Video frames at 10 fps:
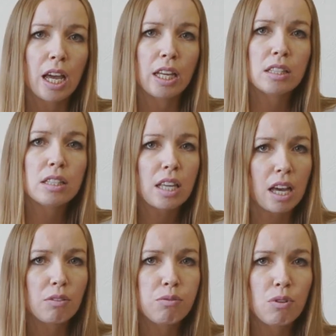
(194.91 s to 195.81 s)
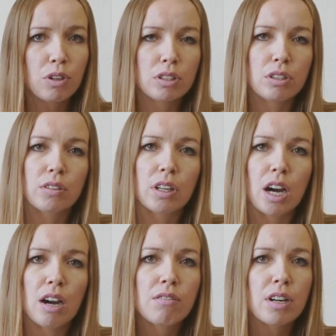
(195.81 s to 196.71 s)
and therefore the
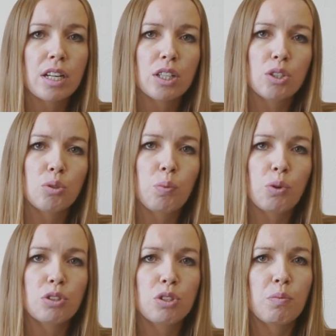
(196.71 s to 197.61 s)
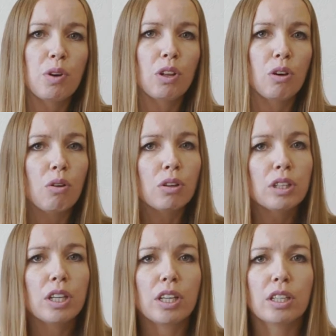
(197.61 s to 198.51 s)
recovery is possible
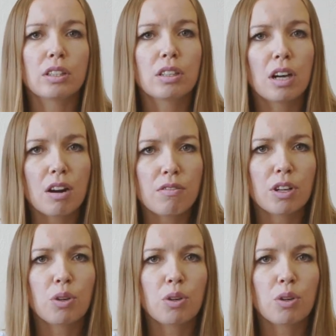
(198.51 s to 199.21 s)
only in carving